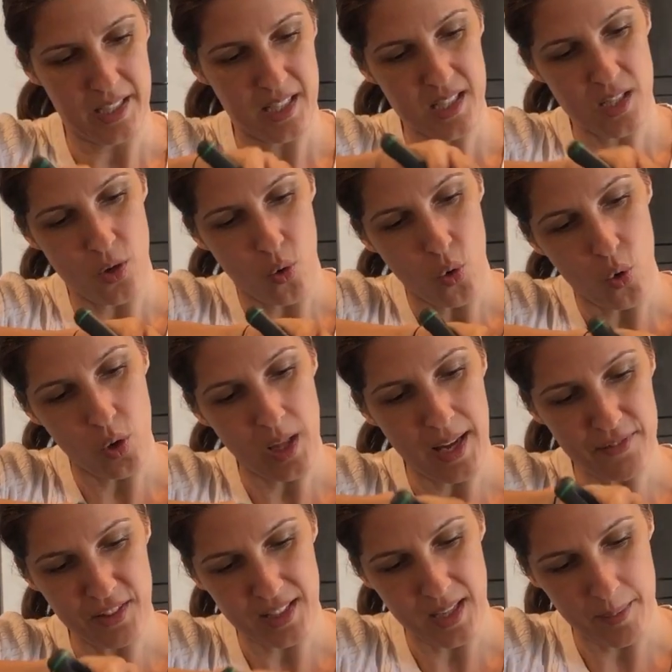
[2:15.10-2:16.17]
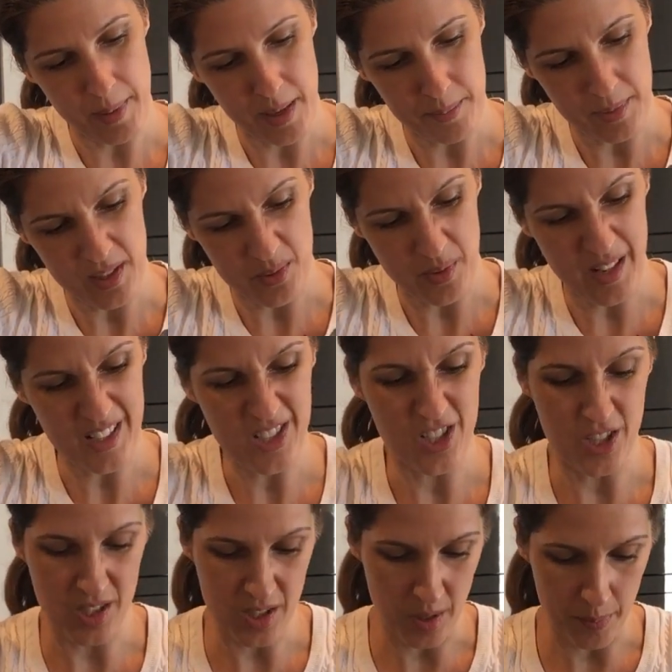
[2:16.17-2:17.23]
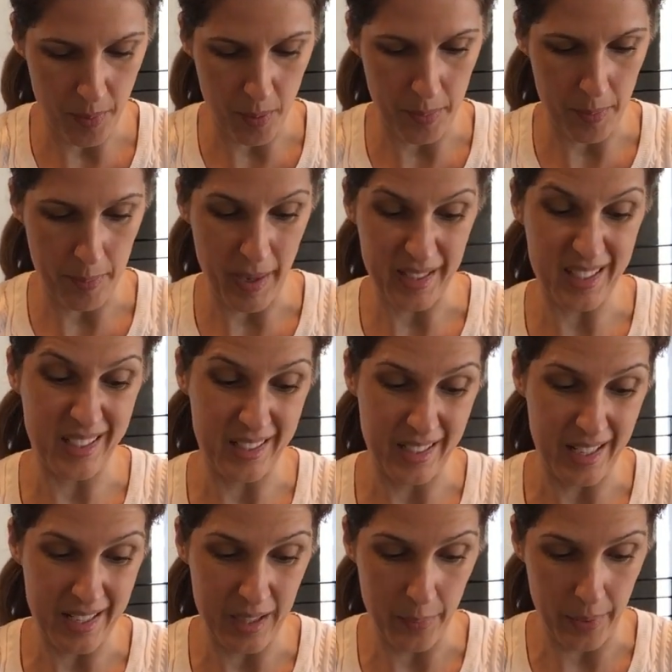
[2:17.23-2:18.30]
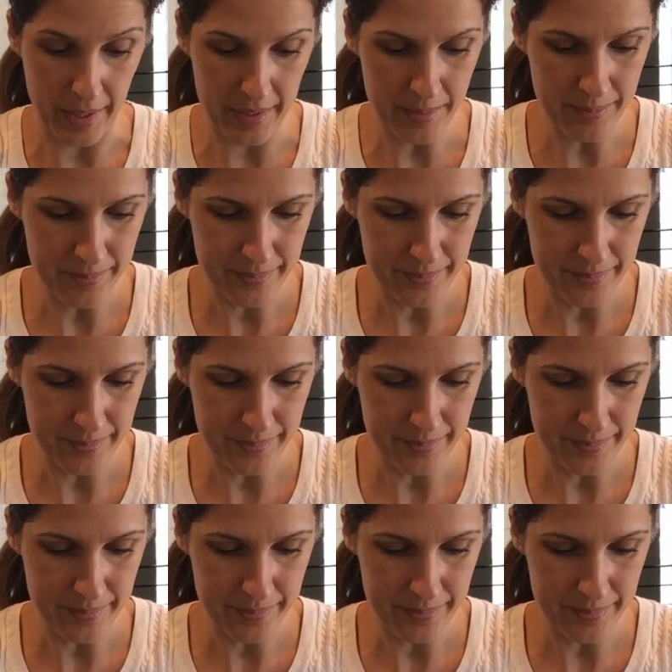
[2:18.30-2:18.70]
doesn't all have to come out because we're actually just going to pop it back in anyway.